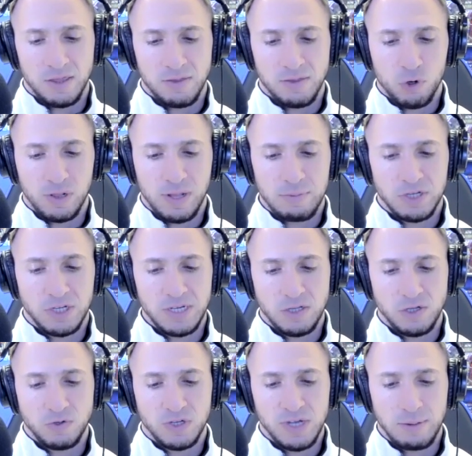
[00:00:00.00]
Mogul MC
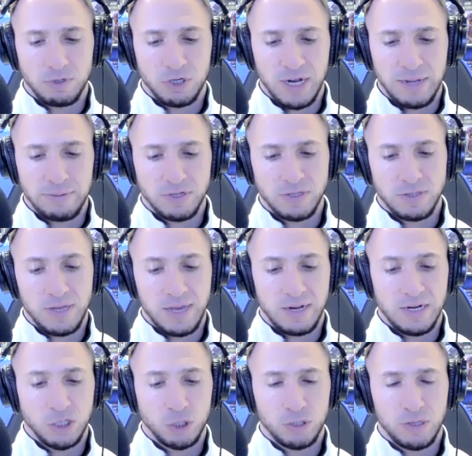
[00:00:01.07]
2-time champs, they
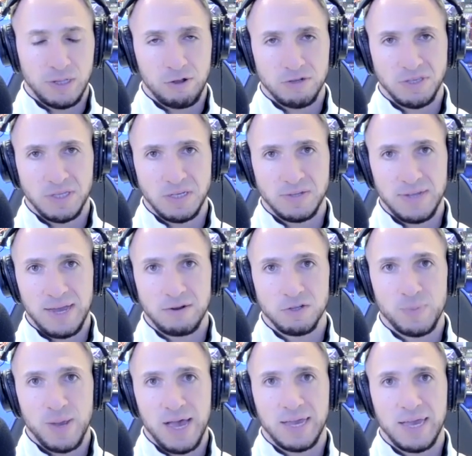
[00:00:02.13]
initially lost these
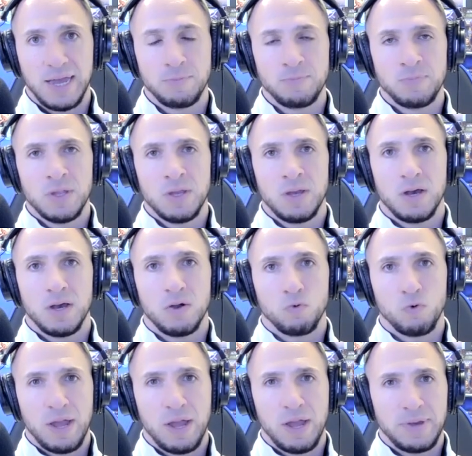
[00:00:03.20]
titles back at
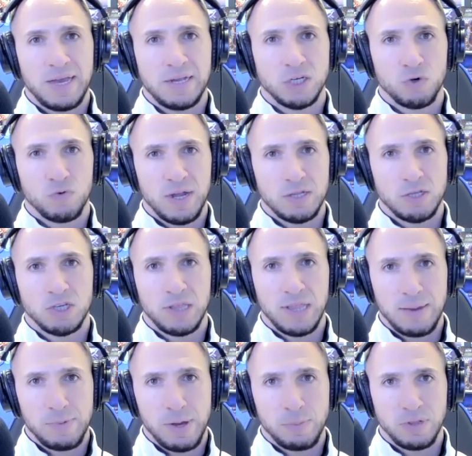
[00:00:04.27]
Rampage Grand
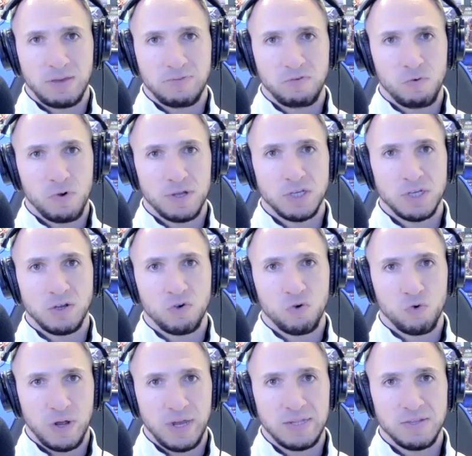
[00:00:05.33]
Slam, I believe it was, in
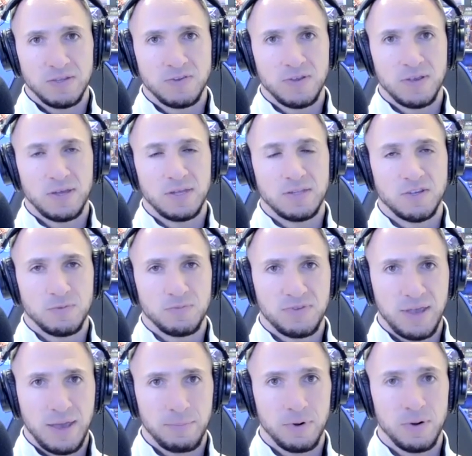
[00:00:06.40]
Queens in
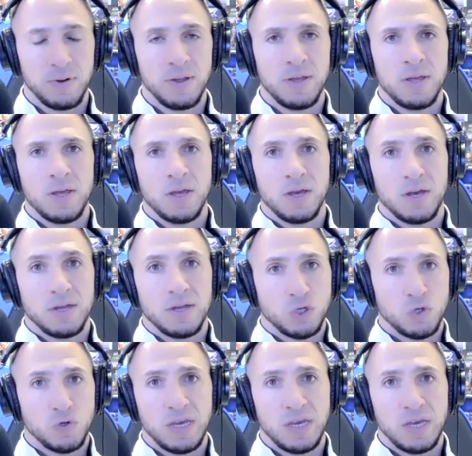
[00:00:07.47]
September, to the